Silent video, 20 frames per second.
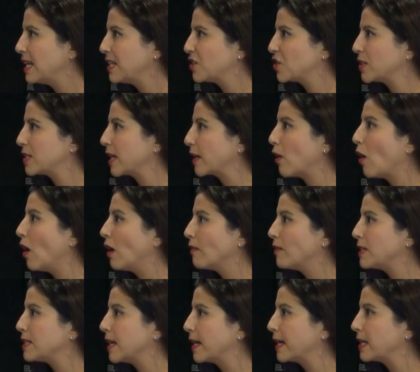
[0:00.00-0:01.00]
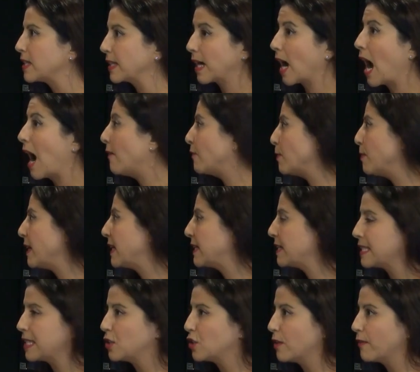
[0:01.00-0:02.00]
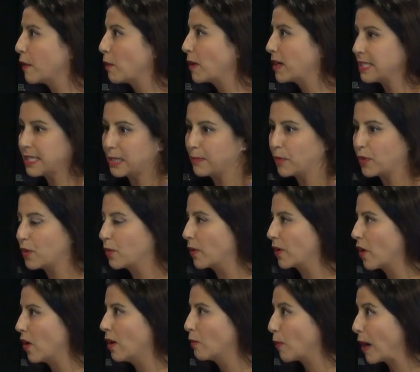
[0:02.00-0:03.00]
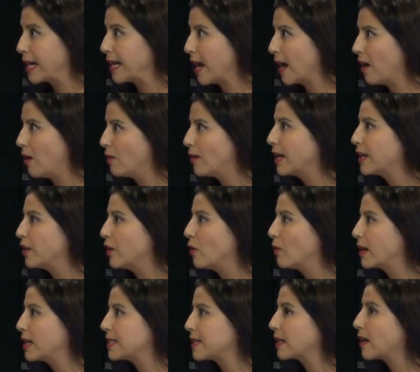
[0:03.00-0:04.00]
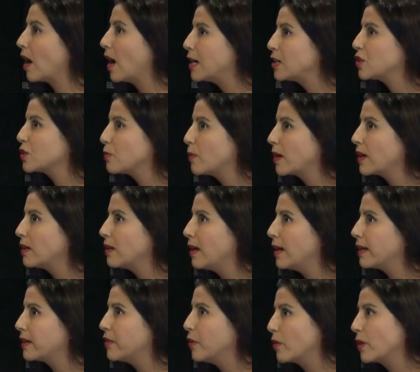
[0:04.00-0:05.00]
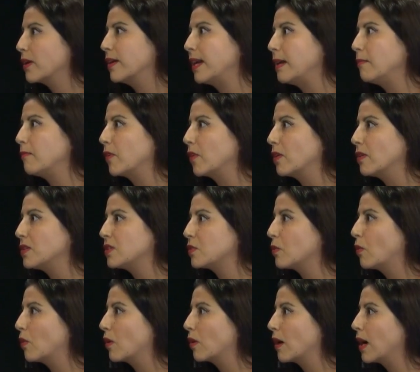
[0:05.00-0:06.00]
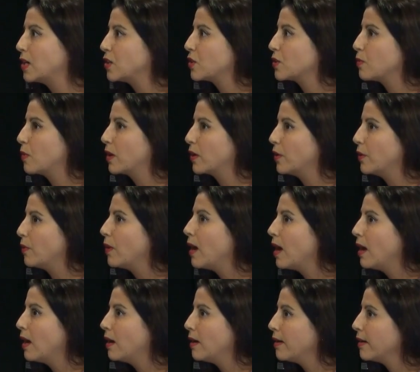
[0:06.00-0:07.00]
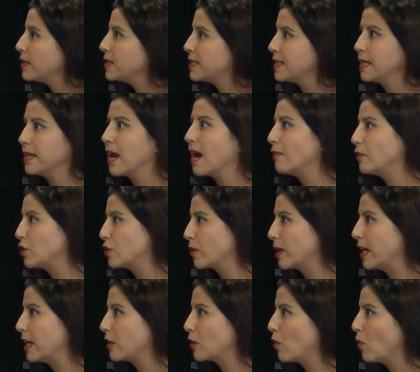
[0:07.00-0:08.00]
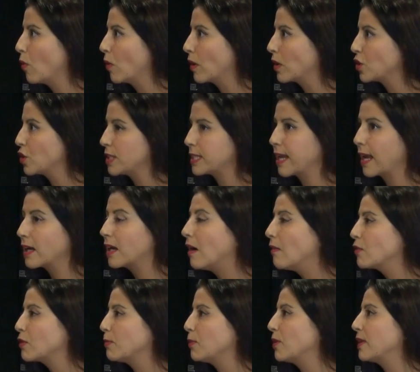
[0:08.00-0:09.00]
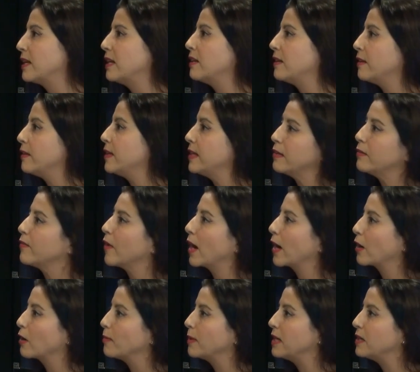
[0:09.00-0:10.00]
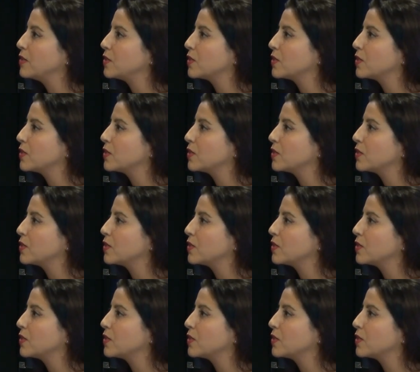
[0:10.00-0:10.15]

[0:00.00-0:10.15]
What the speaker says: It's just all of a sudden it's I have to make a decision if I want to sleep with you or not right now. And and it's I just want to know your name first, or I just want to sit and have a drink, or just get comfortably in the environment.